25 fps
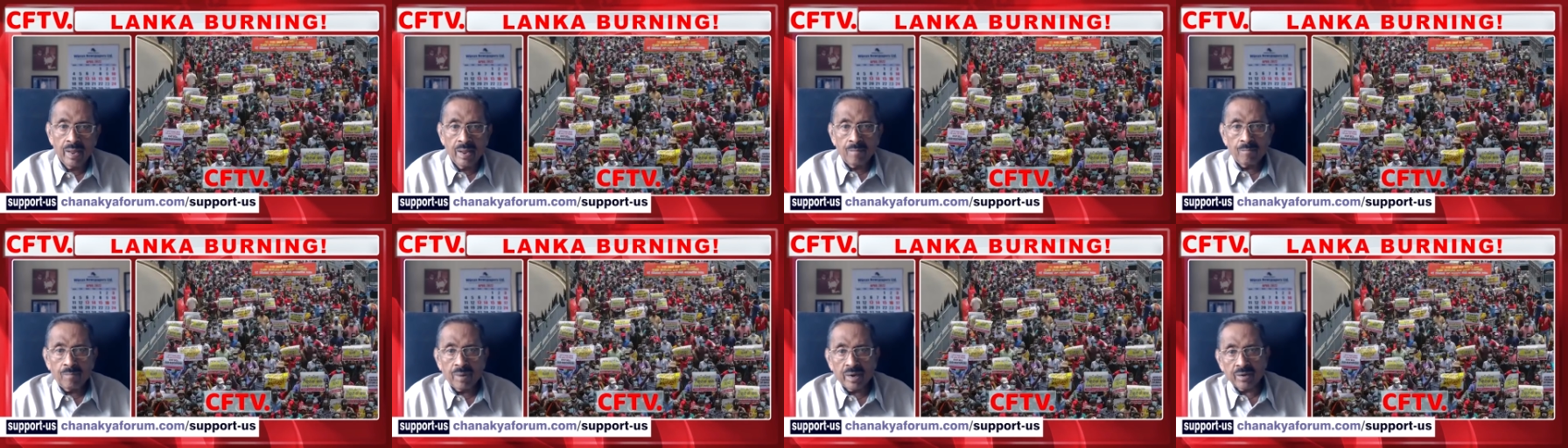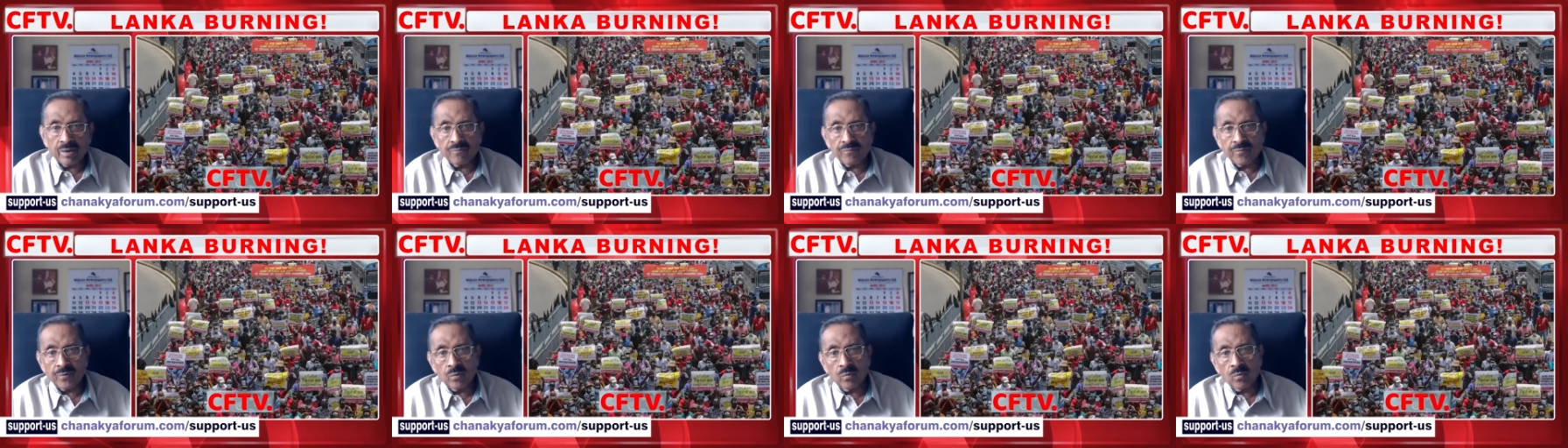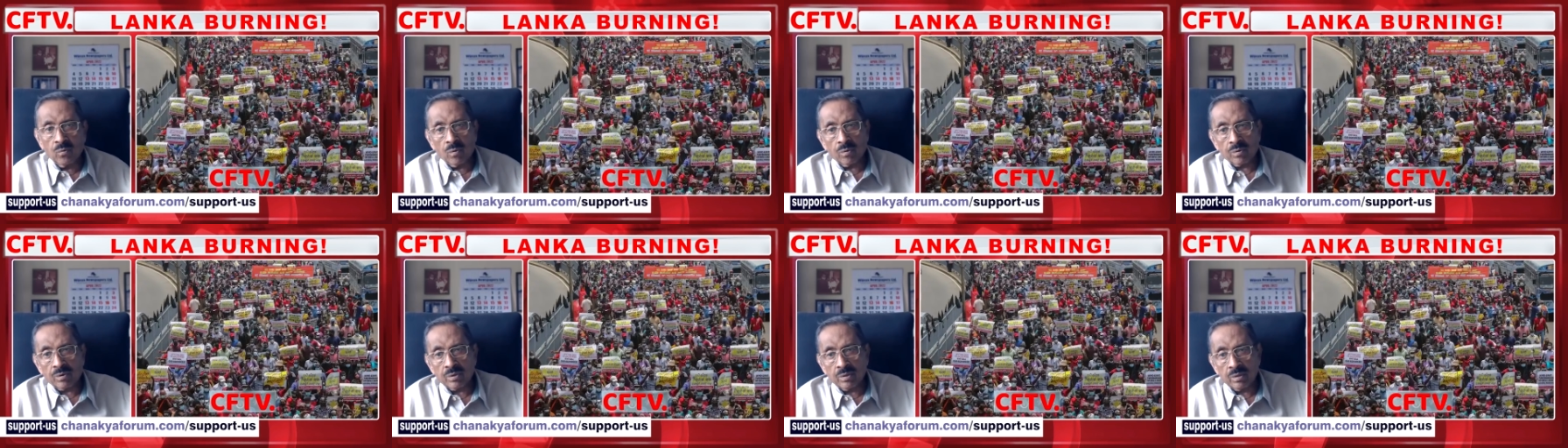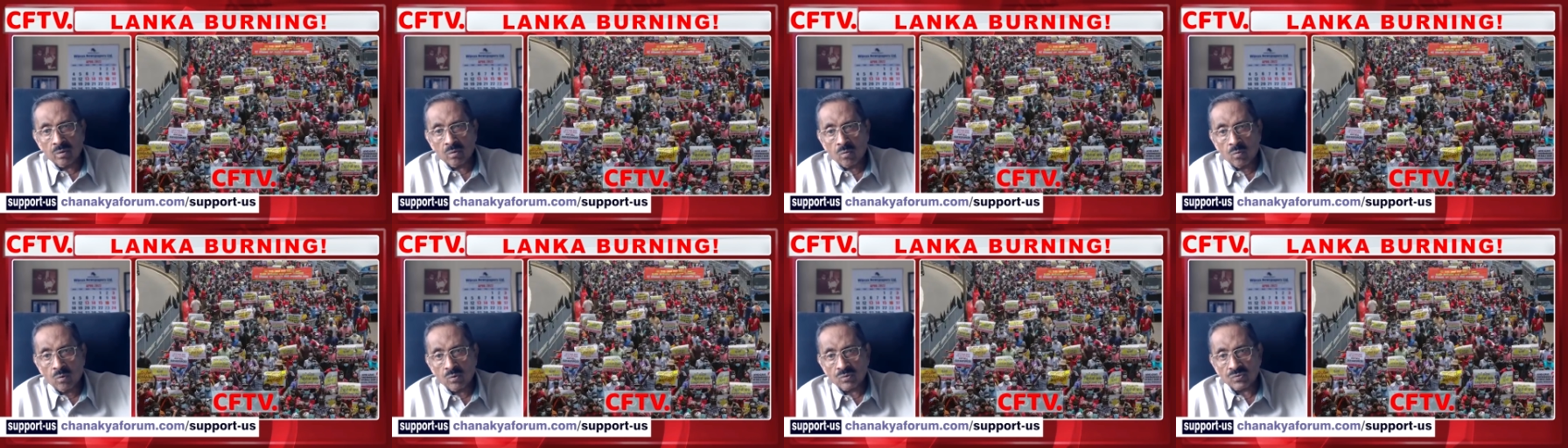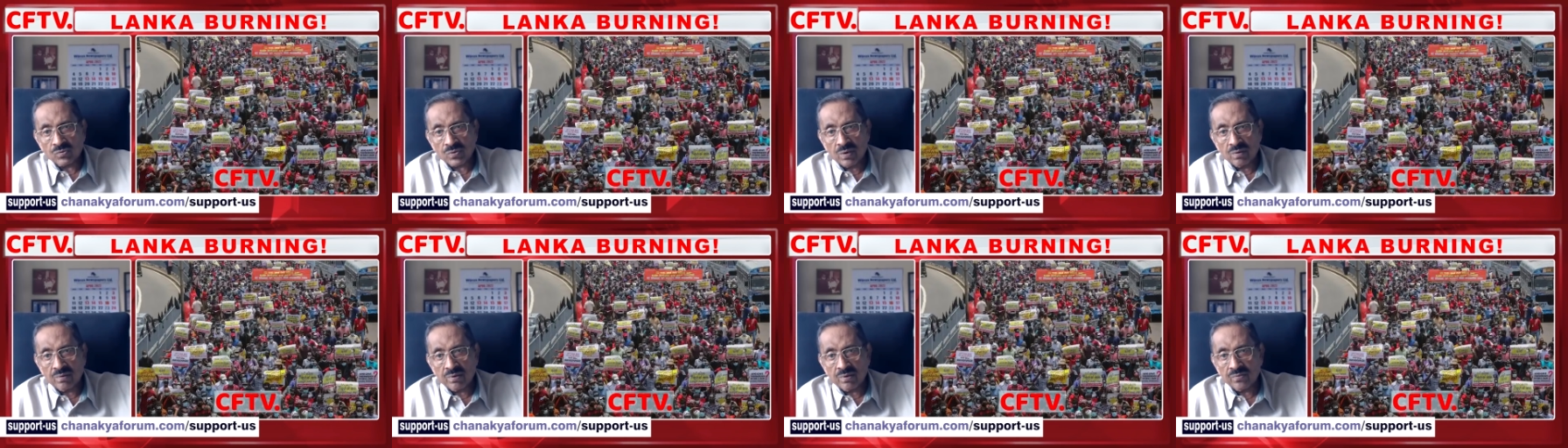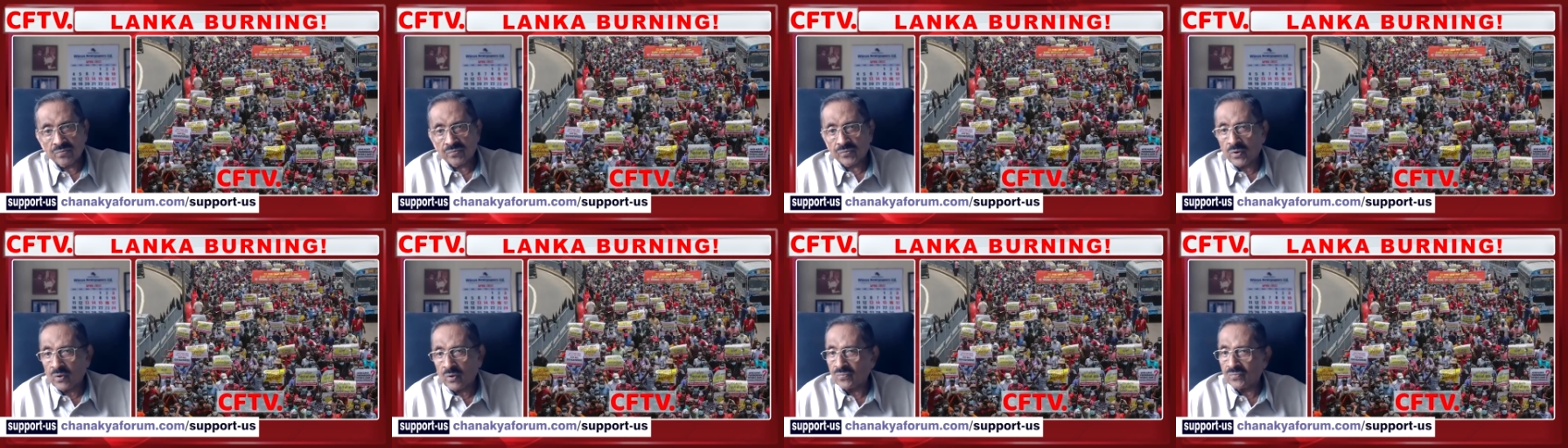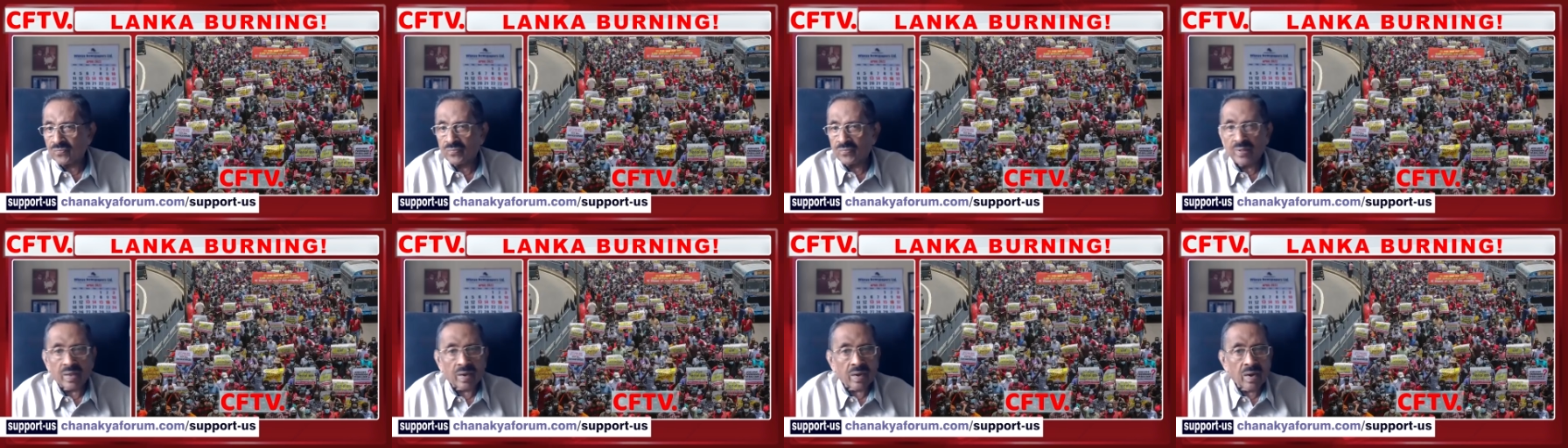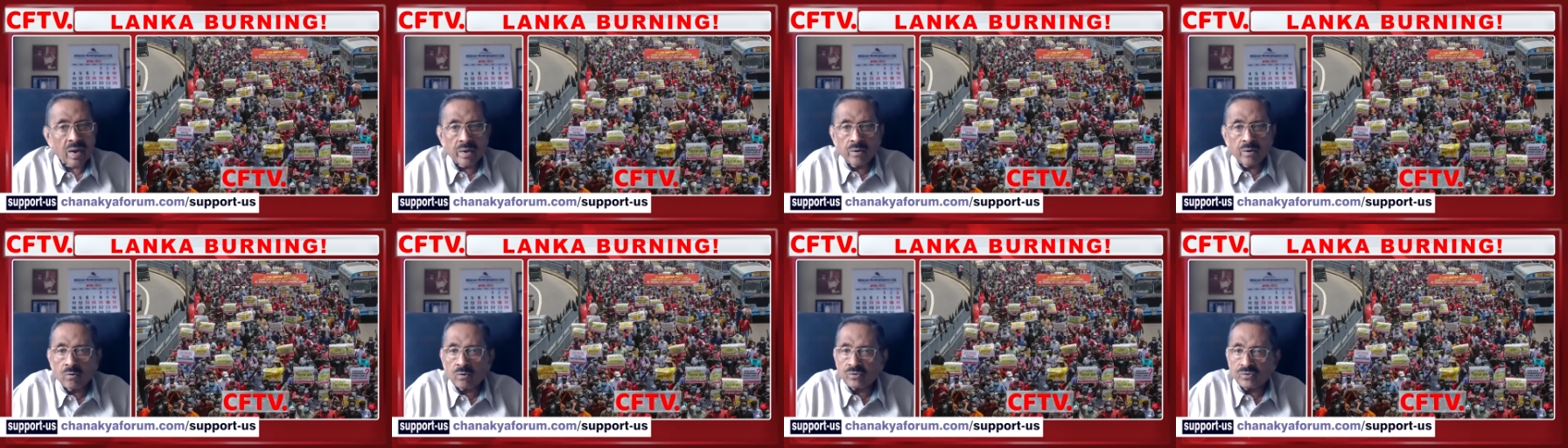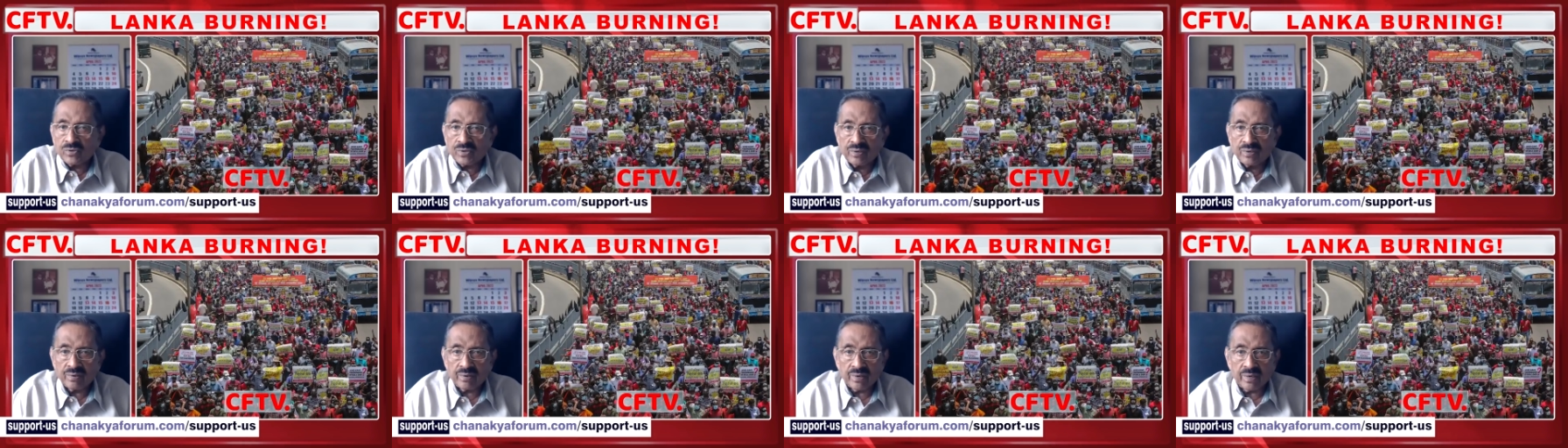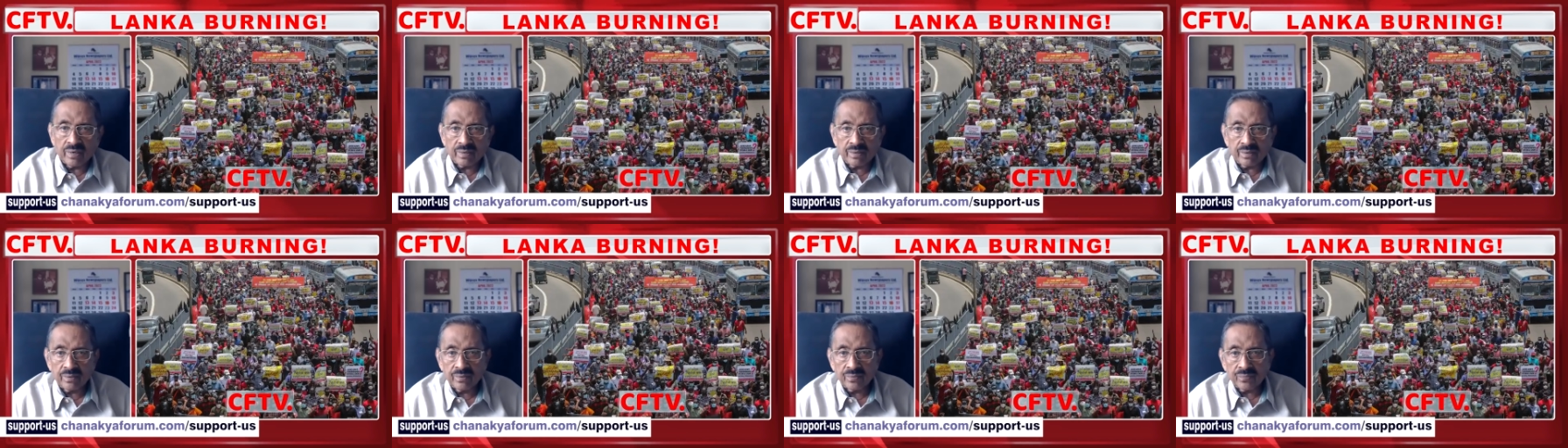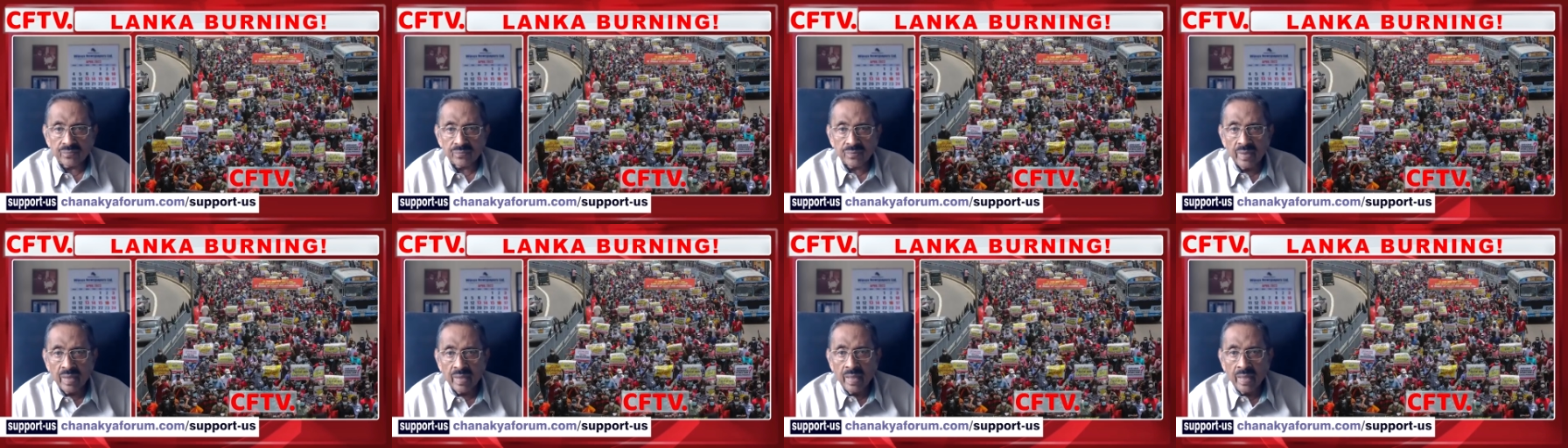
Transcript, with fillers: But if you go to the coastal resorts, there are no generators.